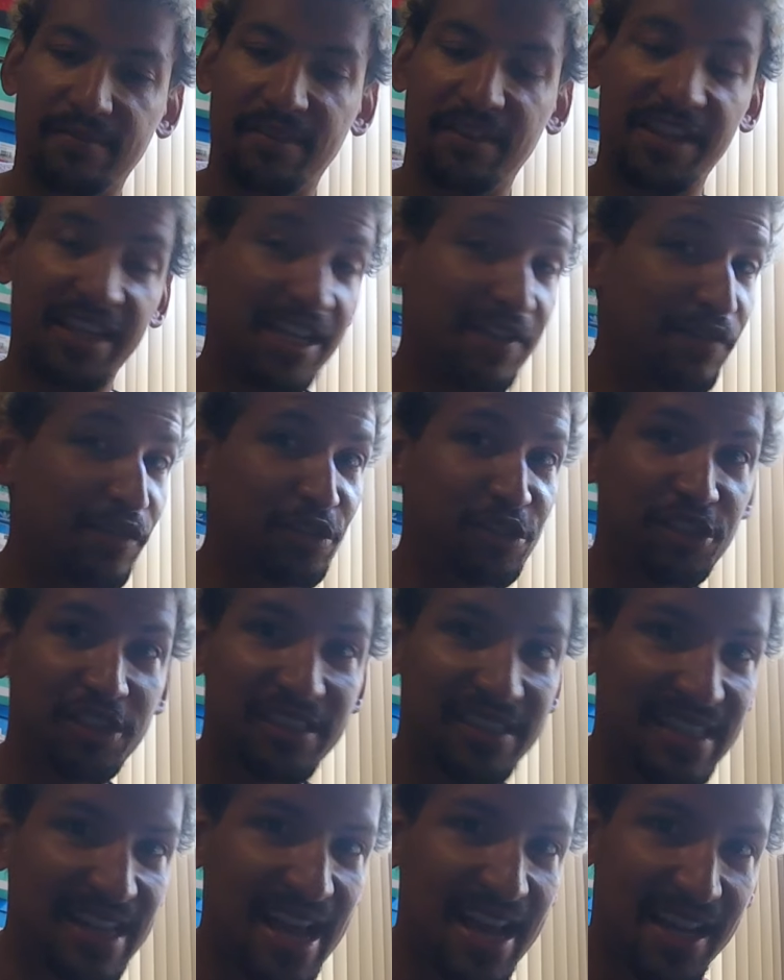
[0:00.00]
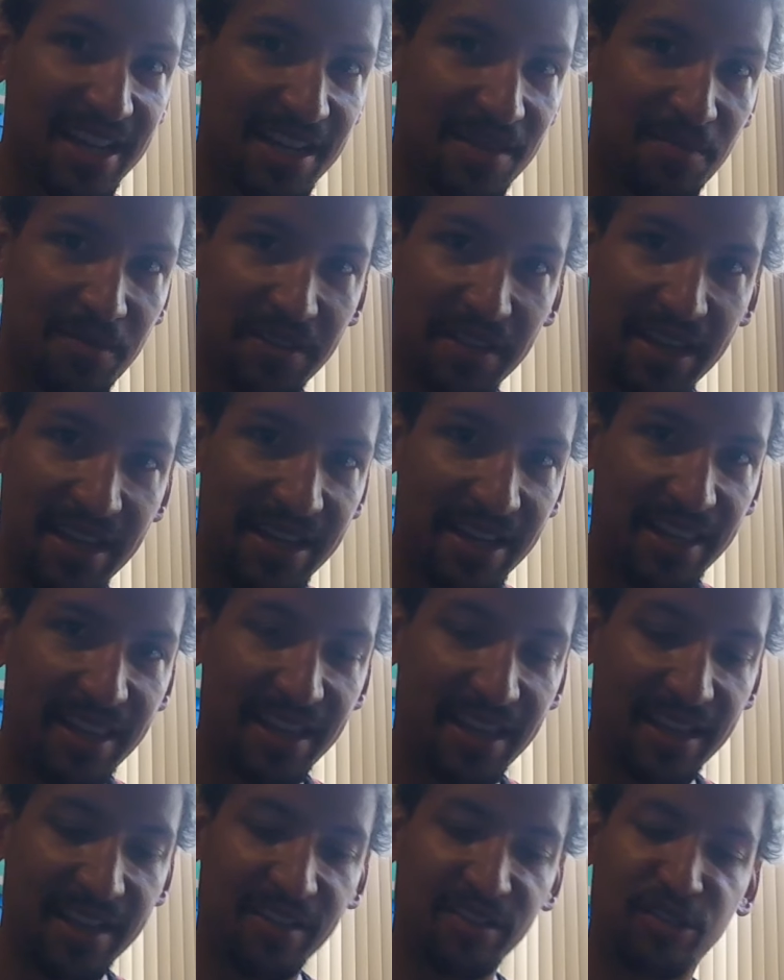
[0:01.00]
the Evo should not come with
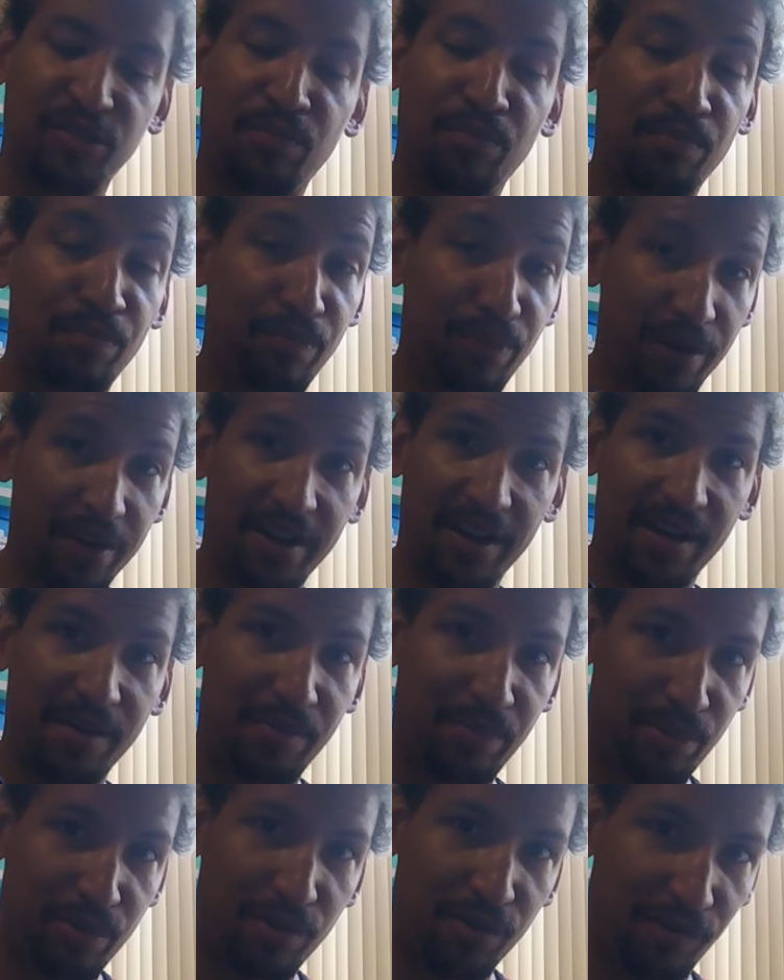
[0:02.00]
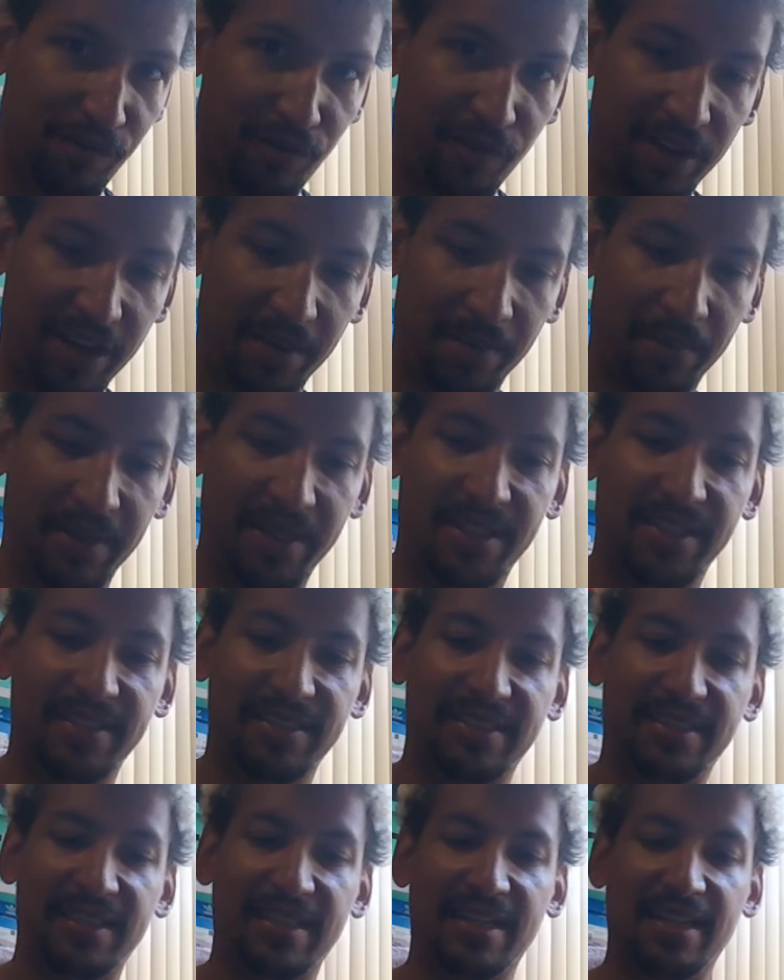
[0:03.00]
anything else but a Pro frame,
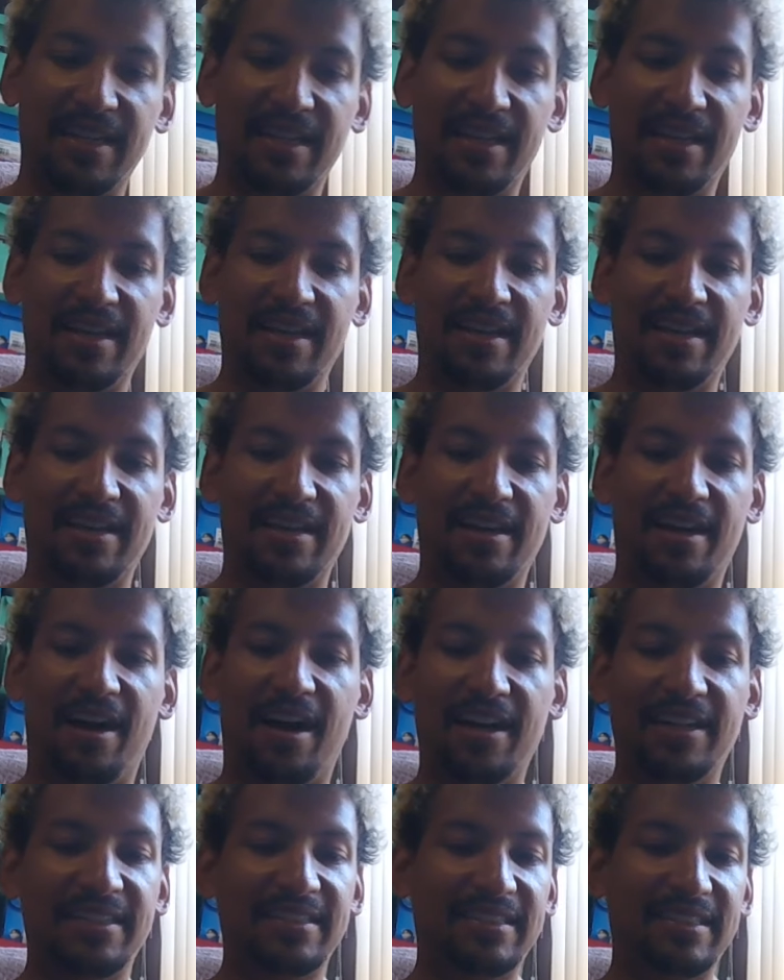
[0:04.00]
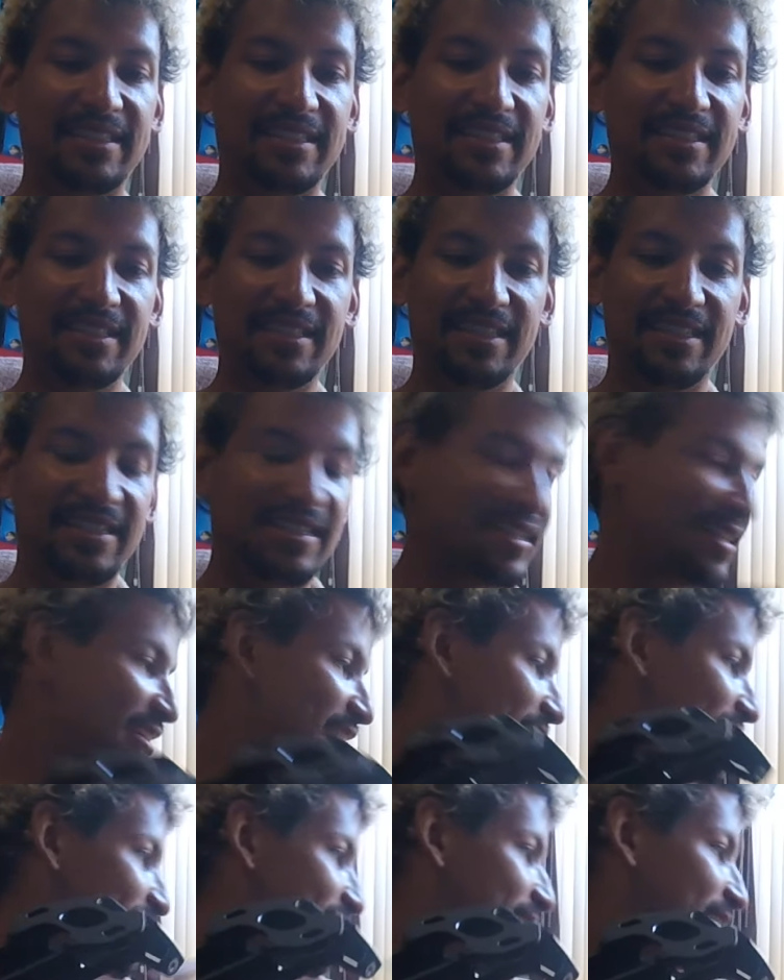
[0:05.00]
because honestly,
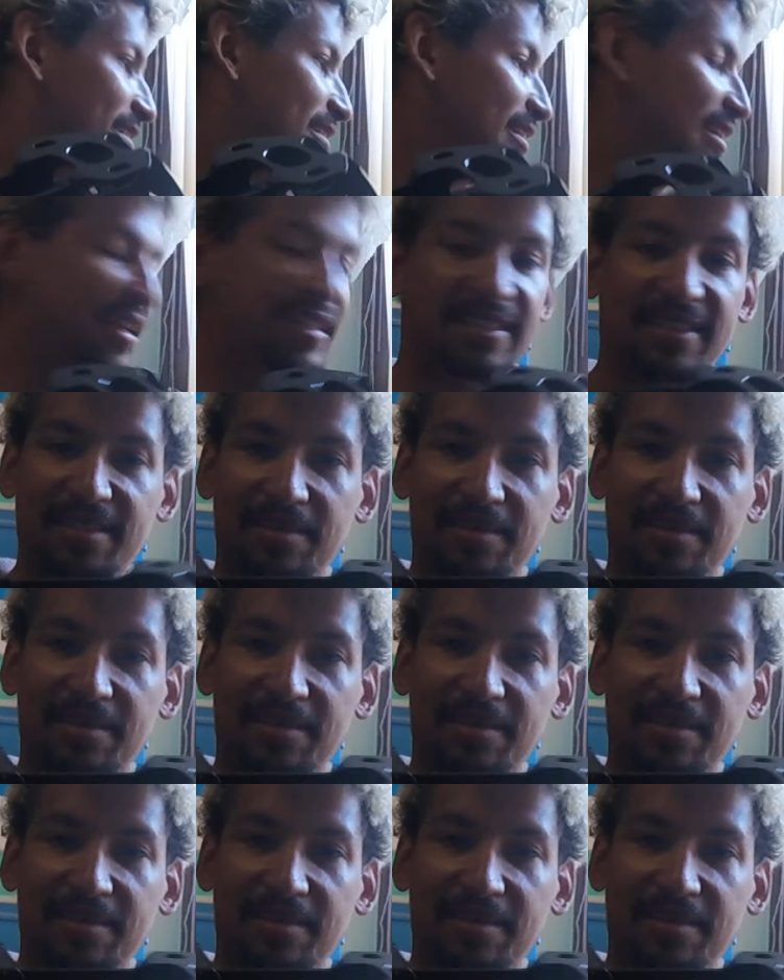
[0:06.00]
let's